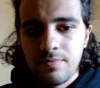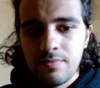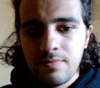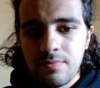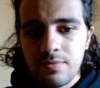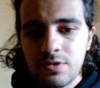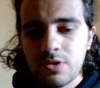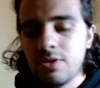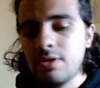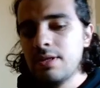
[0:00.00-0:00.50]

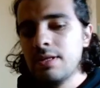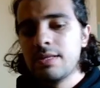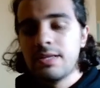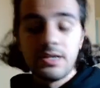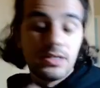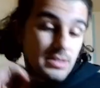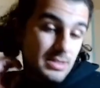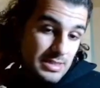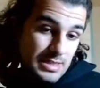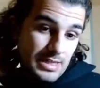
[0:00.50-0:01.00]
so
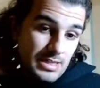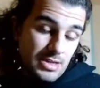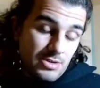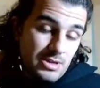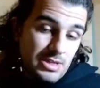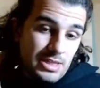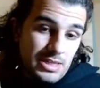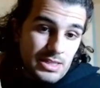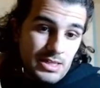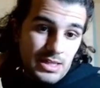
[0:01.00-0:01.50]
there's
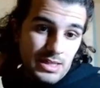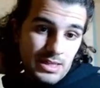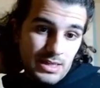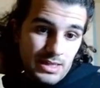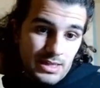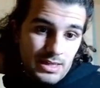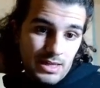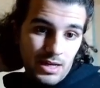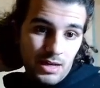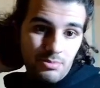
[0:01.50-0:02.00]
inherently
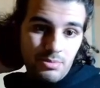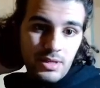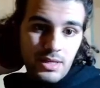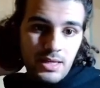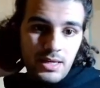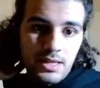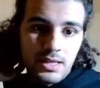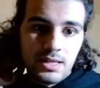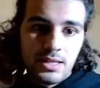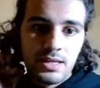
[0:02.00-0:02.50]
nothing
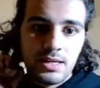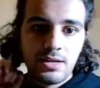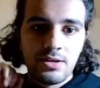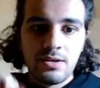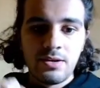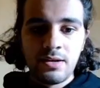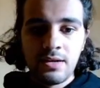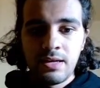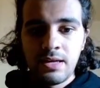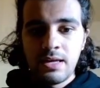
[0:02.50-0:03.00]
complicated
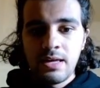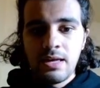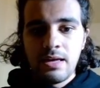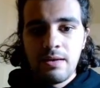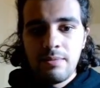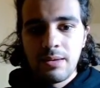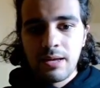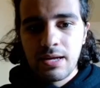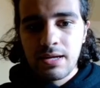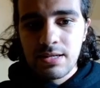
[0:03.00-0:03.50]
here
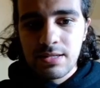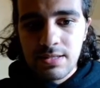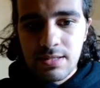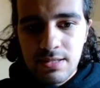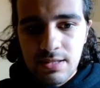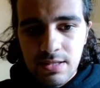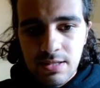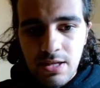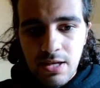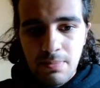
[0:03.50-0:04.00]
because
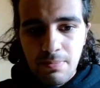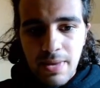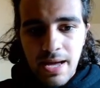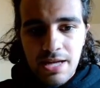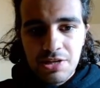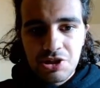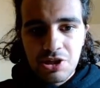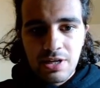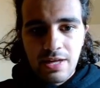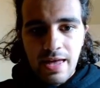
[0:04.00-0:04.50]
the
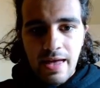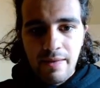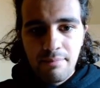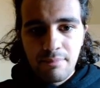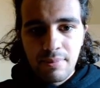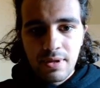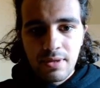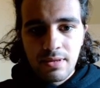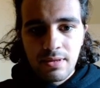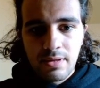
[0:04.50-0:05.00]
magic
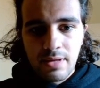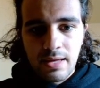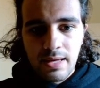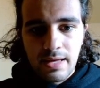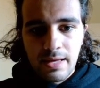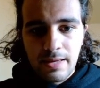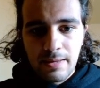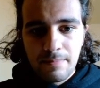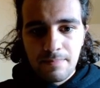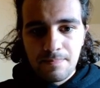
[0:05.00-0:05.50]
happened
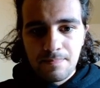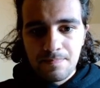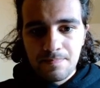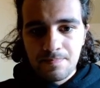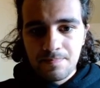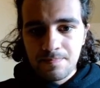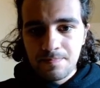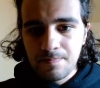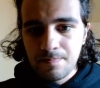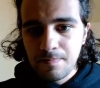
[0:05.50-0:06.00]
um,
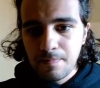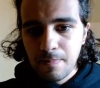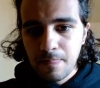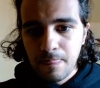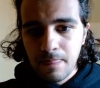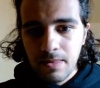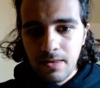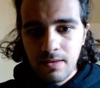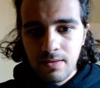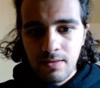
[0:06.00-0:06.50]

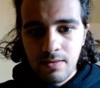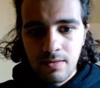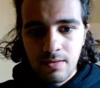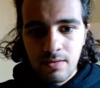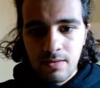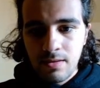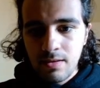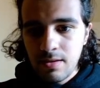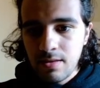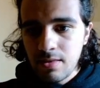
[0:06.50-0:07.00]

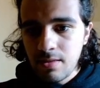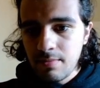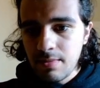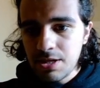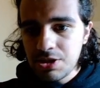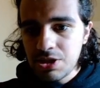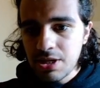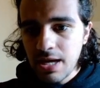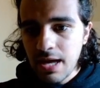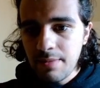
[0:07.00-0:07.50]

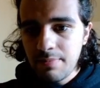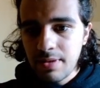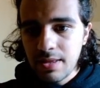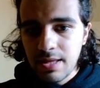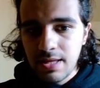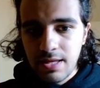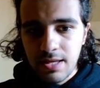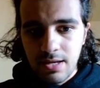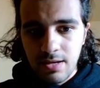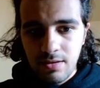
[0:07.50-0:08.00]
magic happen
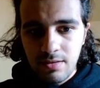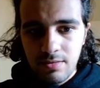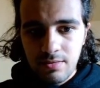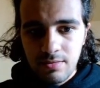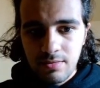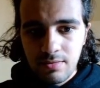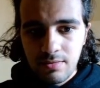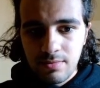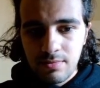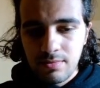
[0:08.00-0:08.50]
here
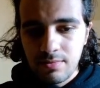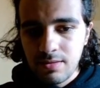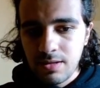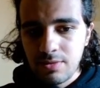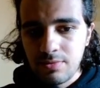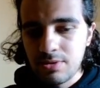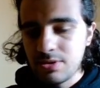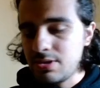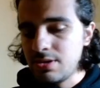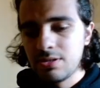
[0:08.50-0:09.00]
where
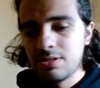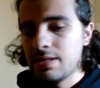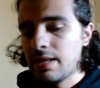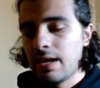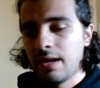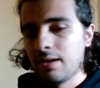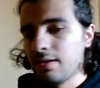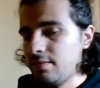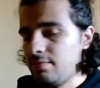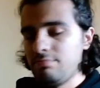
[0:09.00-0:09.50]
we're just
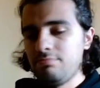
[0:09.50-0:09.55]
like